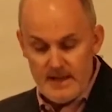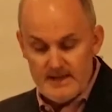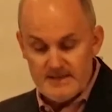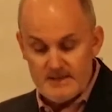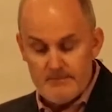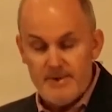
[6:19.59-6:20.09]

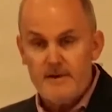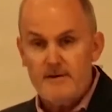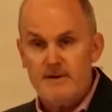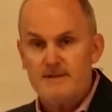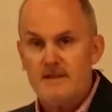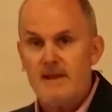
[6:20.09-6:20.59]
as
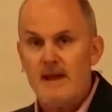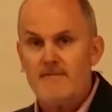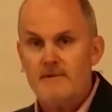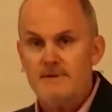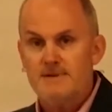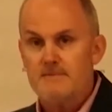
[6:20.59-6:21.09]
superior to the
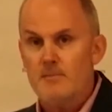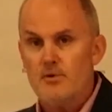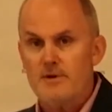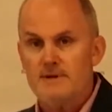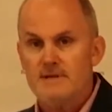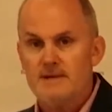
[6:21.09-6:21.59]
average
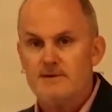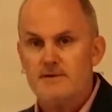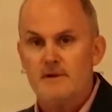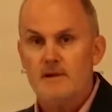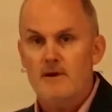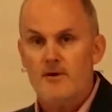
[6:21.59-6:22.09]
small
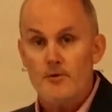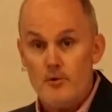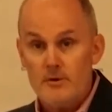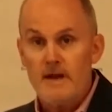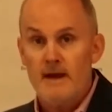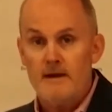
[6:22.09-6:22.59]
industrial on
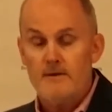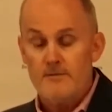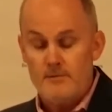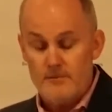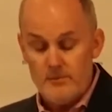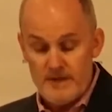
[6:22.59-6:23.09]

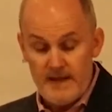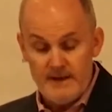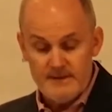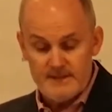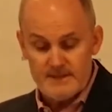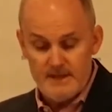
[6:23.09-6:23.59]
all
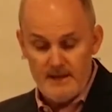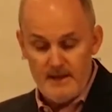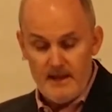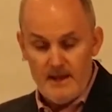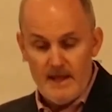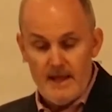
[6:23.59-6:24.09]
counts,
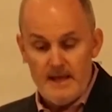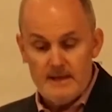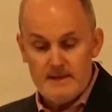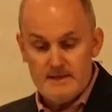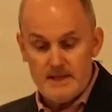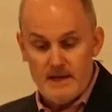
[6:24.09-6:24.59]

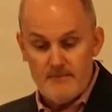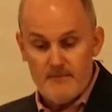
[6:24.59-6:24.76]
and